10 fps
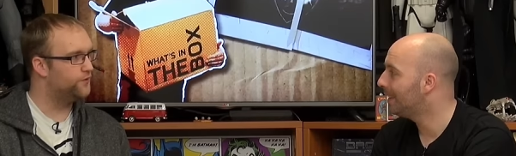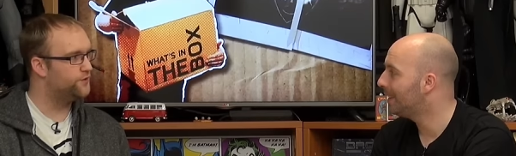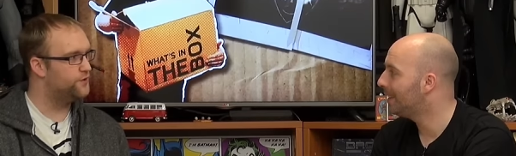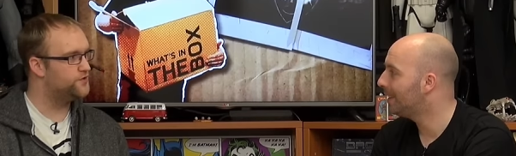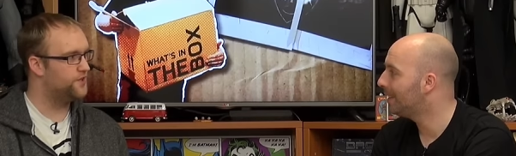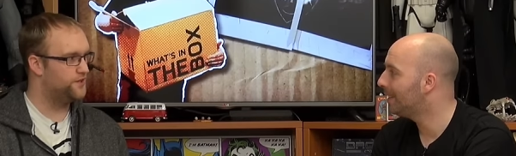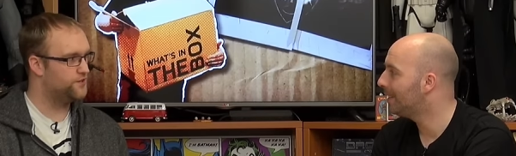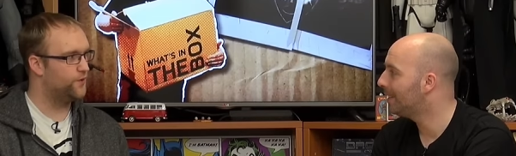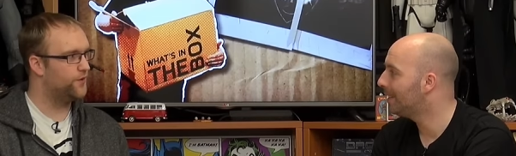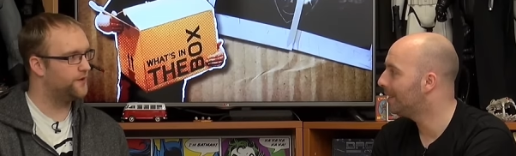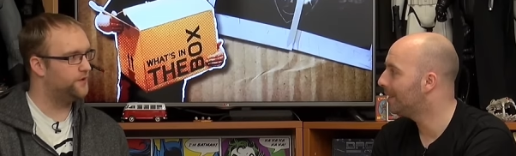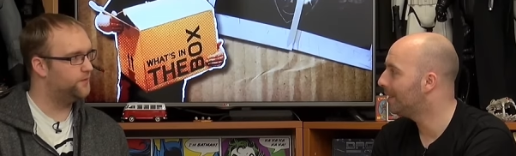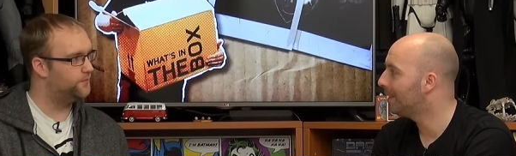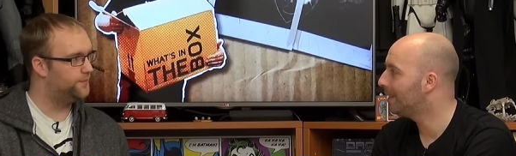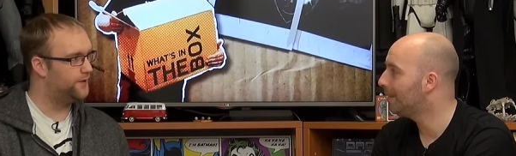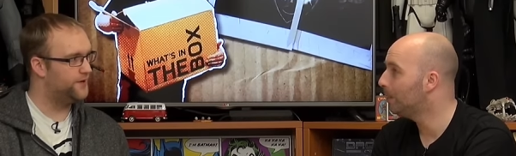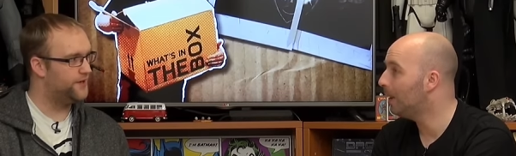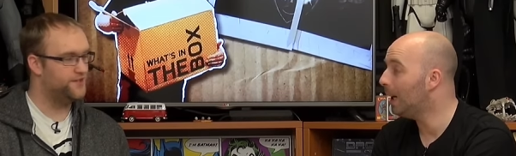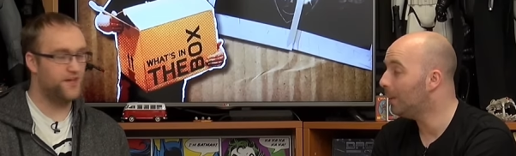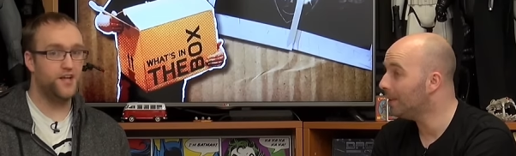Speaker 1: enthused to historical, but
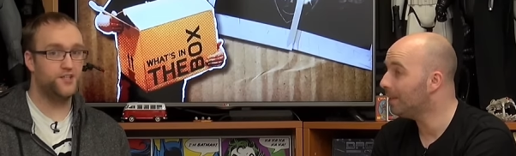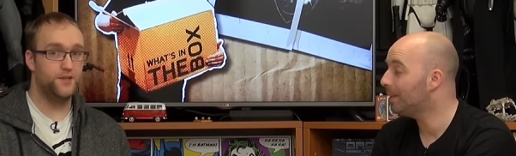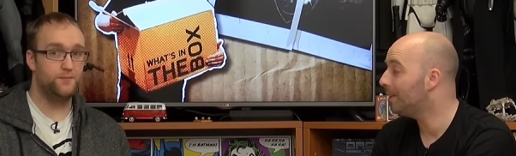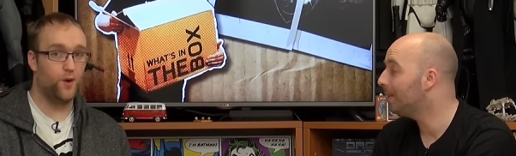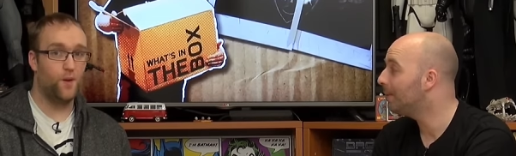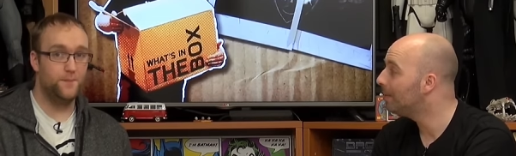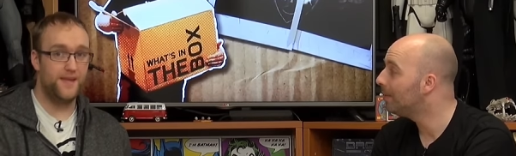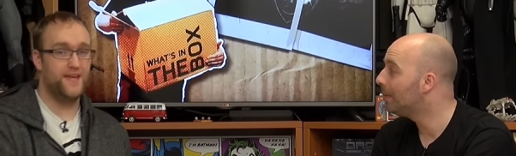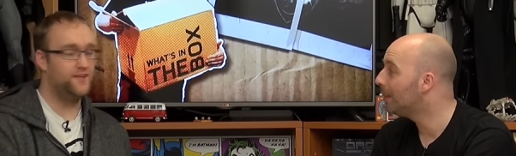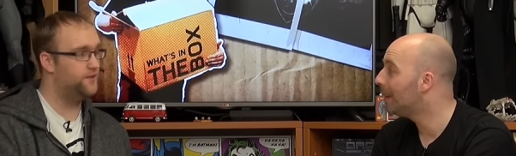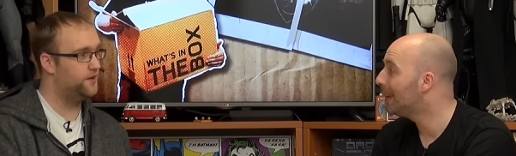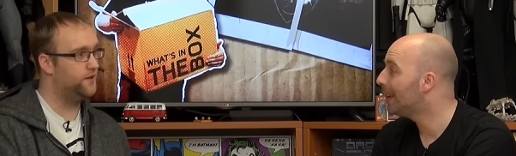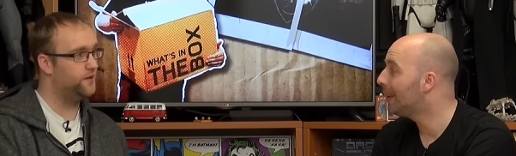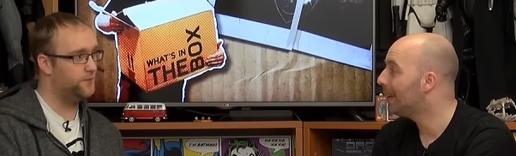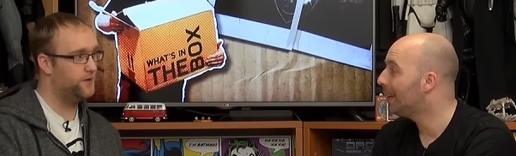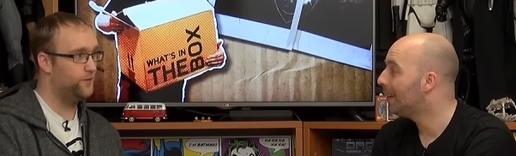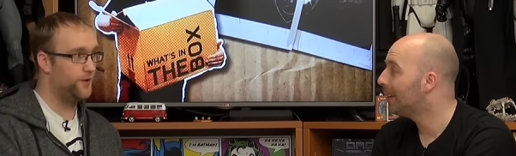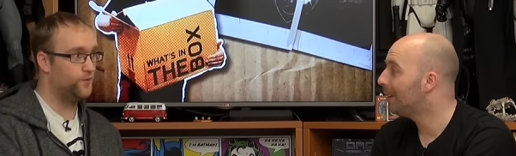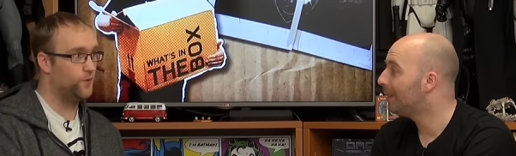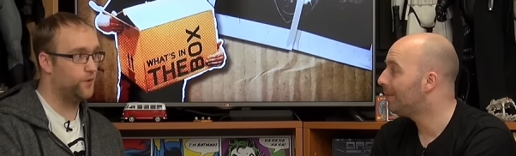it has oh. actually brought me into a little bit of
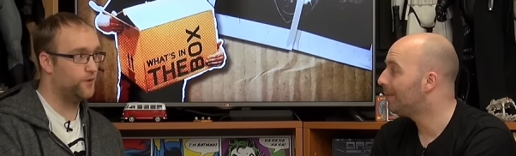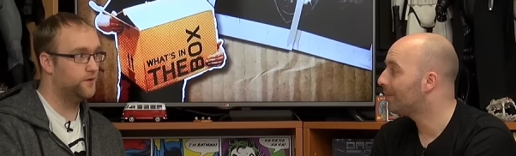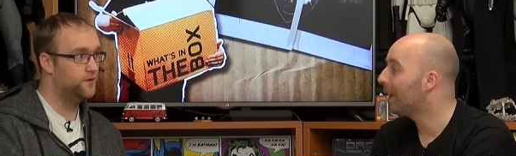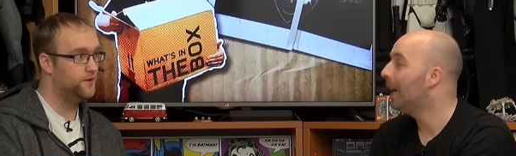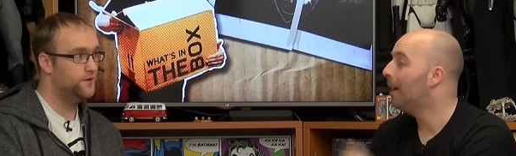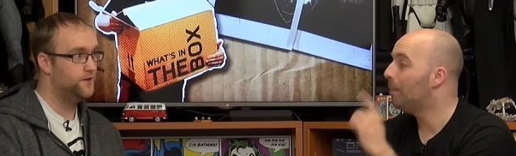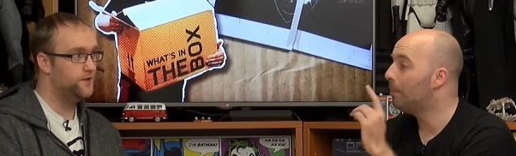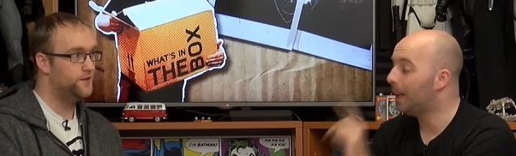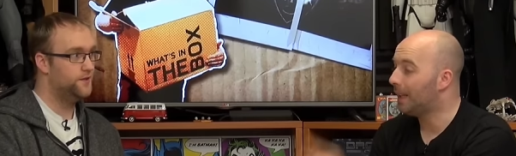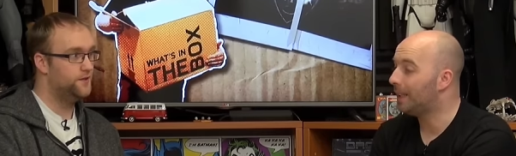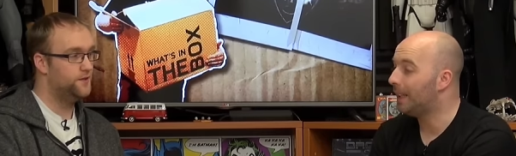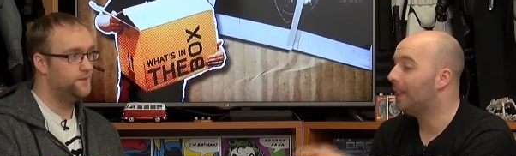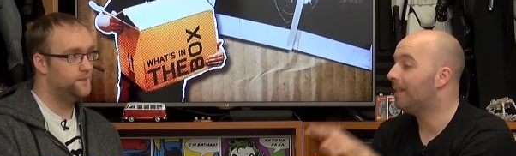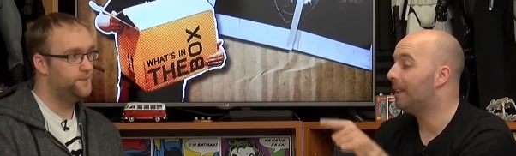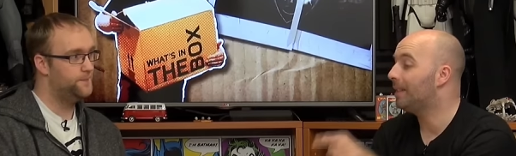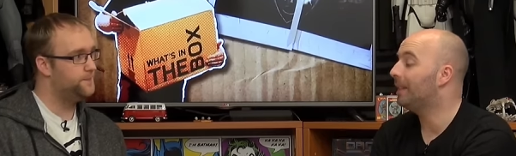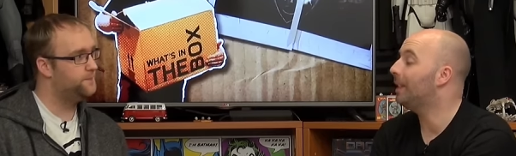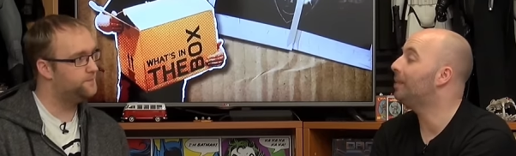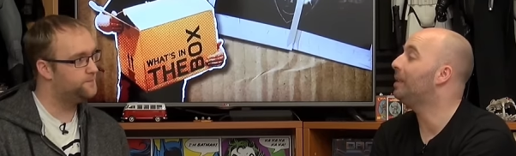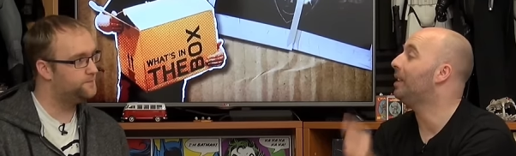weird war.
Speaker 2: But it has actually
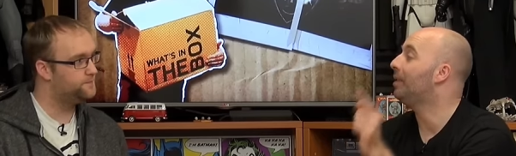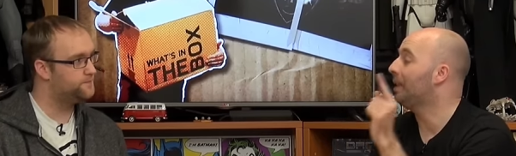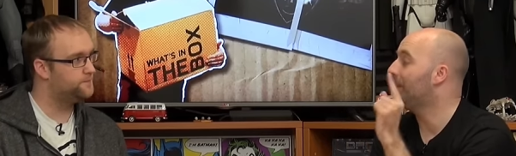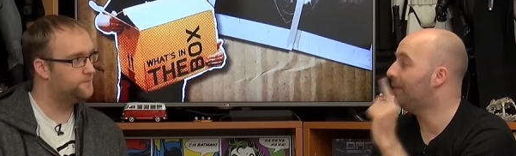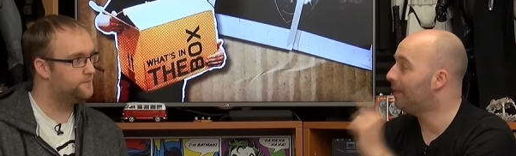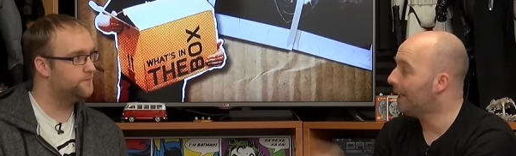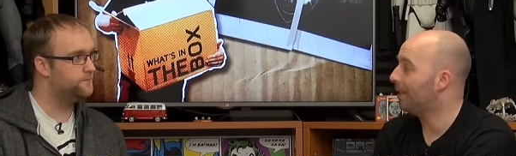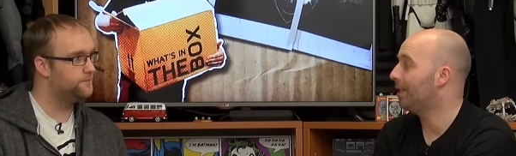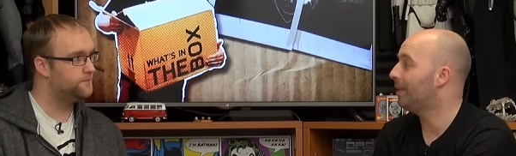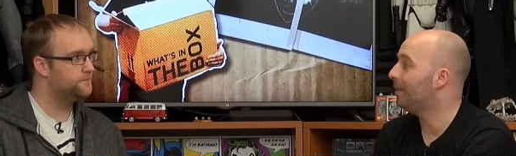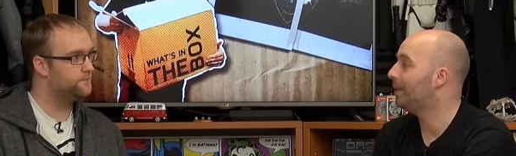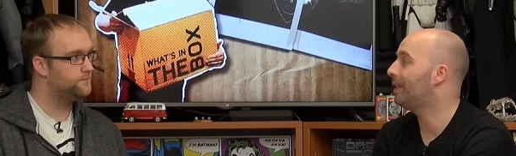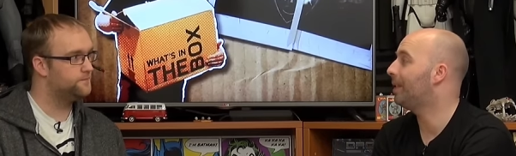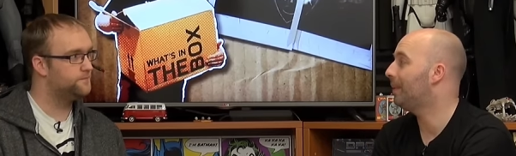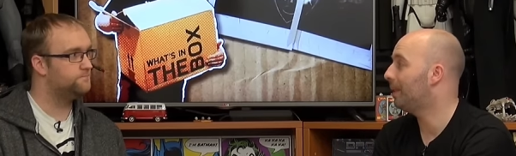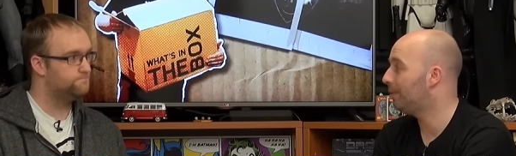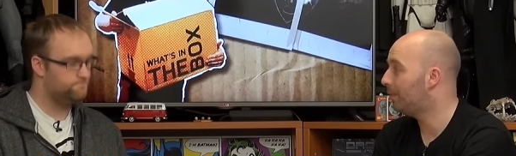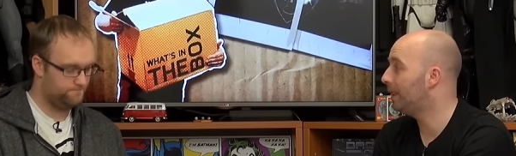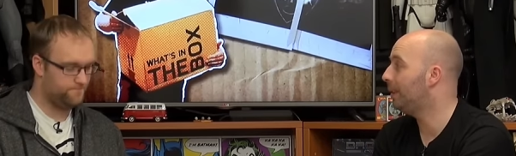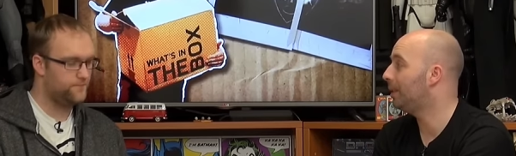allowed me to switch faction, which is something I
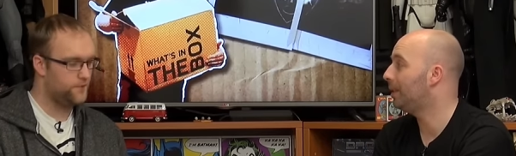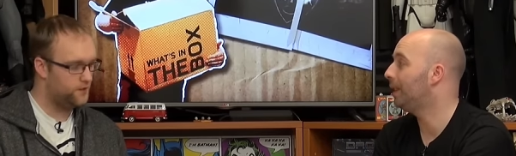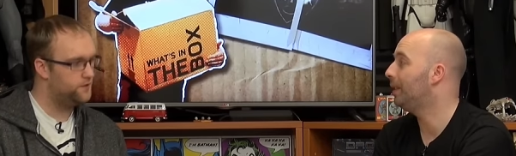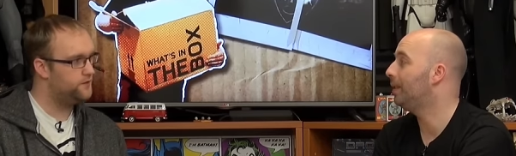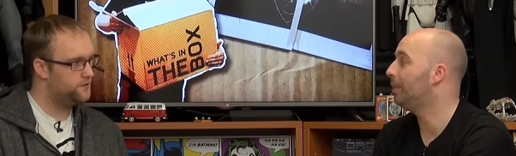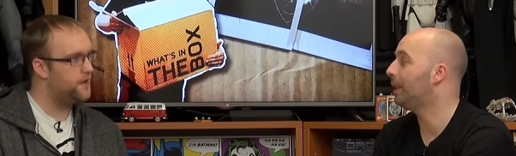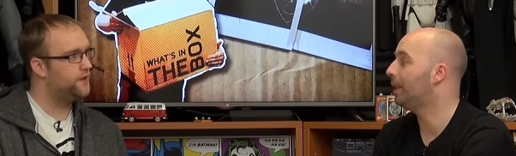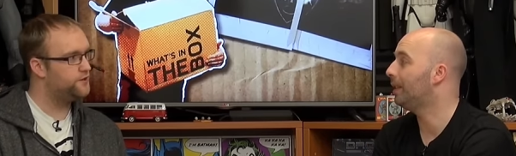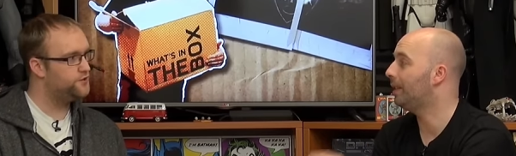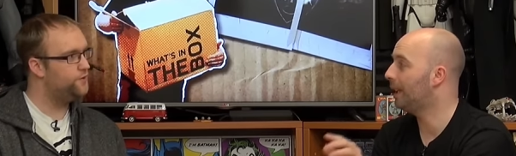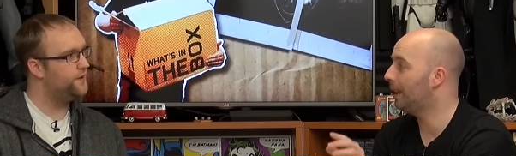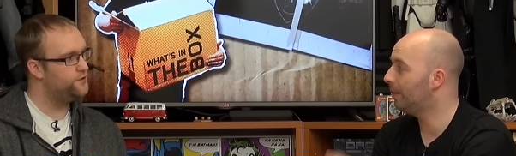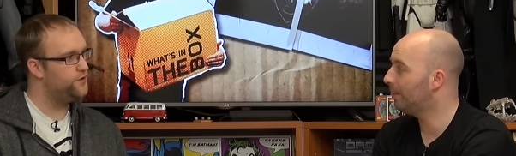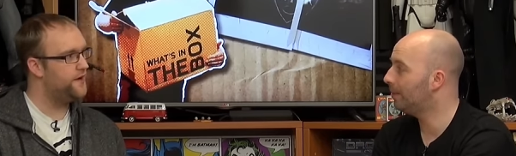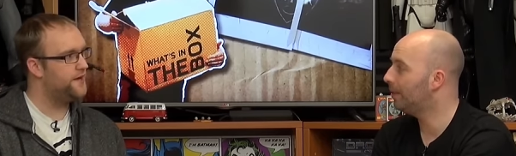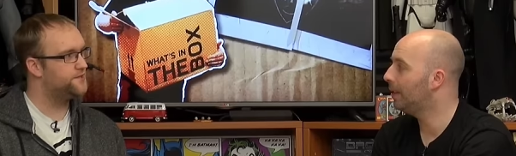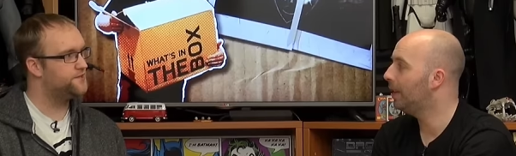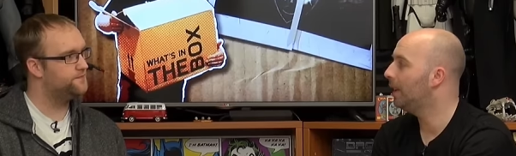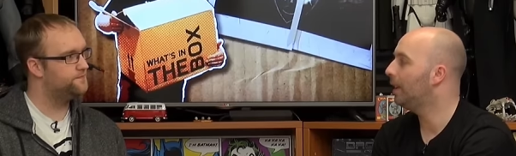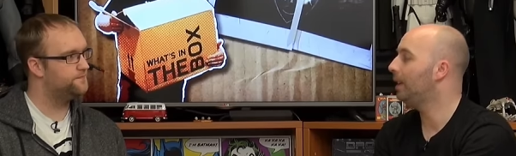really wanted to do. Yeah, because
Speaker 1: you went
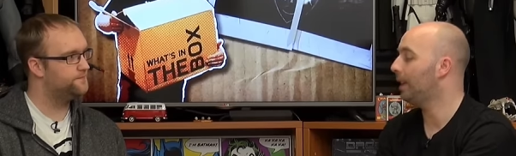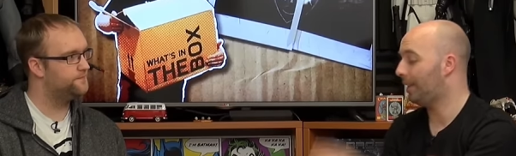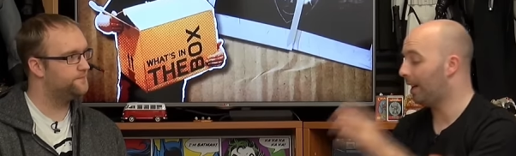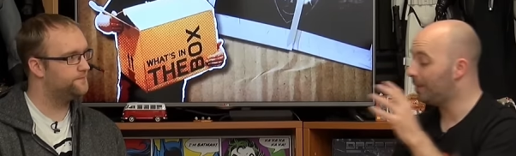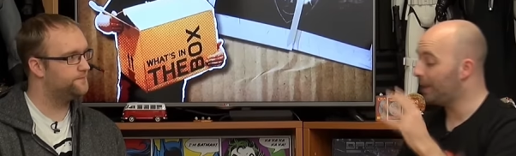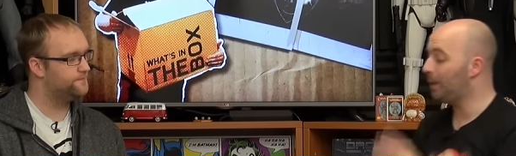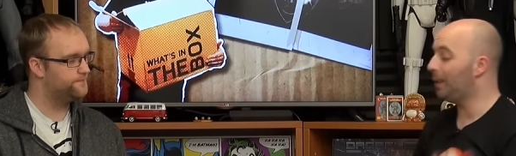US.
Speaker 2: Yes, I've went